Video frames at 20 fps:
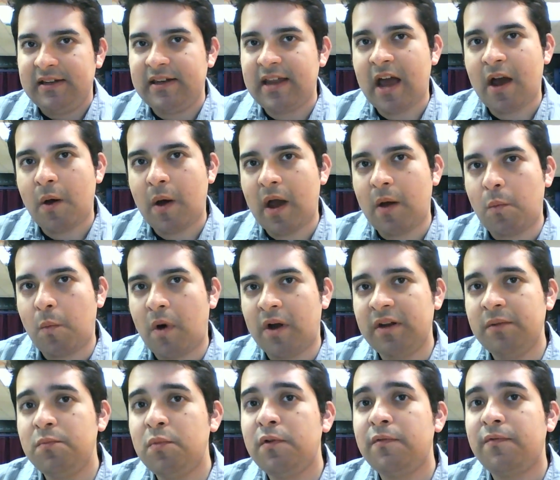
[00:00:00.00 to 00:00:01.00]
Now, I want
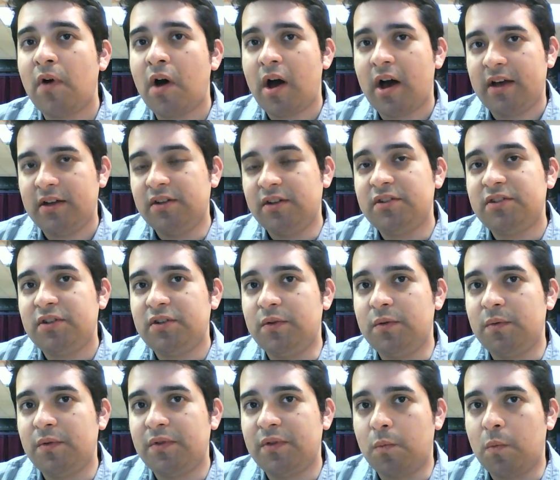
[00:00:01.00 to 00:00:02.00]
to move on
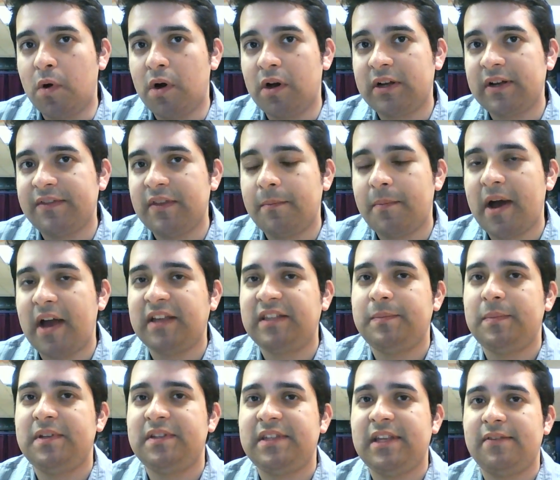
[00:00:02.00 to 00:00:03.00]
to the work of the Pikes
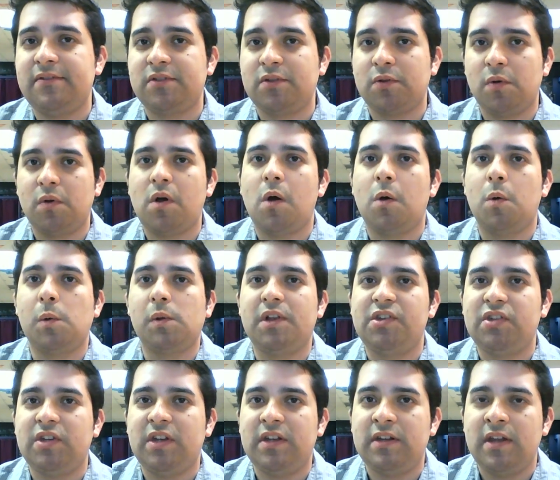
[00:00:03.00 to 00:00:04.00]
Peak Safe School
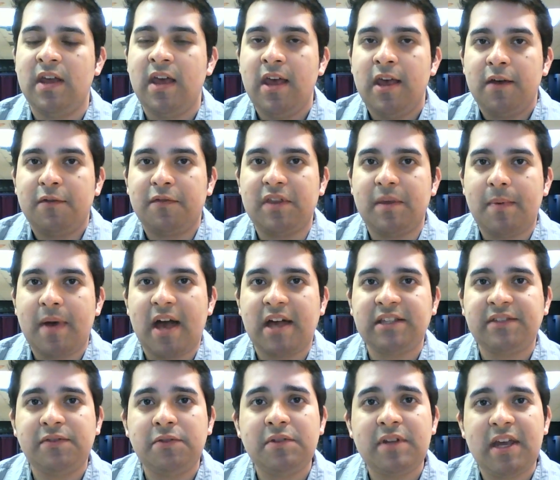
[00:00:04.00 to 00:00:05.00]
Coalition. For the
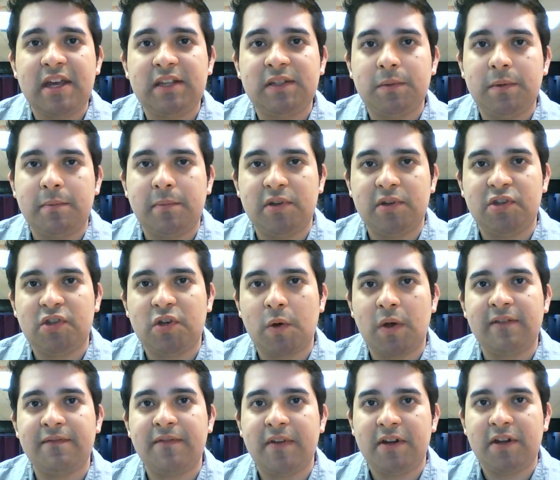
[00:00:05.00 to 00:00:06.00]
past few days, we've been
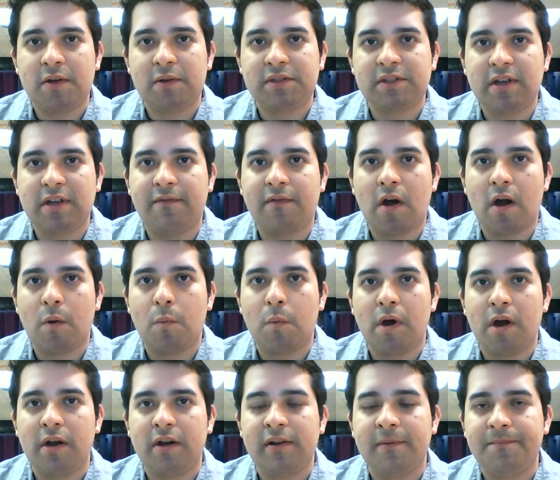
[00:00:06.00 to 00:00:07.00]
showing videos of our
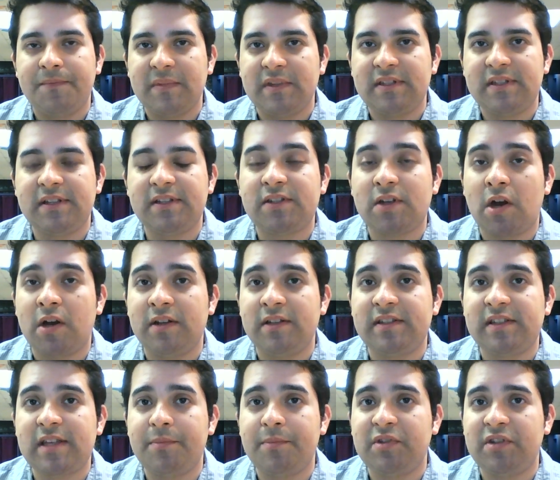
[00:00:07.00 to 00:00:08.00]
work since our
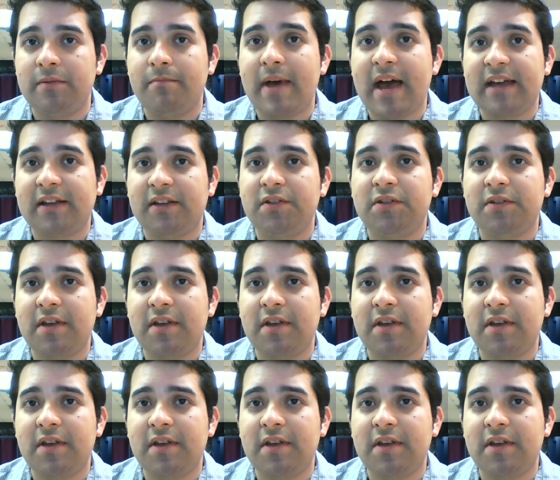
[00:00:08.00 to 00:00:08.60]
inception back in